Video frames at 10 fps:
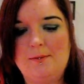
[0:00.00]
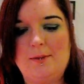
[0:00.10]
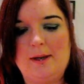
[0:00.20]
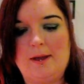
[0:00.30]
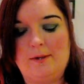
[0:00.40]

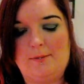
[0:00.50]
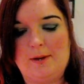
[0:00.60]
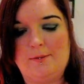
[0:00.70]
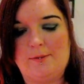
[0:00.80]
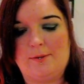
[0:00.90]
when
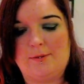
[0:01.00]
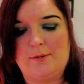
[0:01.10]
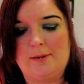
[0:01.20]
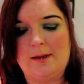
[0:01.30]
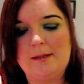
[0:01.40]
I first
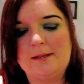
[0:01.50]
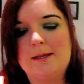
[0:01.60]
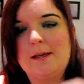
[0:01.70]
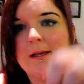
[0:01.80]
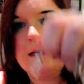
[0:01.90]
got this.
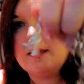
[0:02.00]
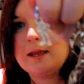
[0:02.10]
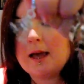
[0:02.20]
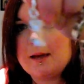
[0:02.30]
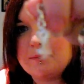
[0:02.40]

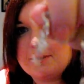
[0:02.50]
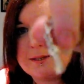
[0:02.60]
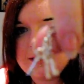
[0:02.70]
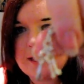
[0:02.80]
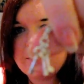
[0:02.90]
The
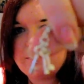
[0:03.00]
set of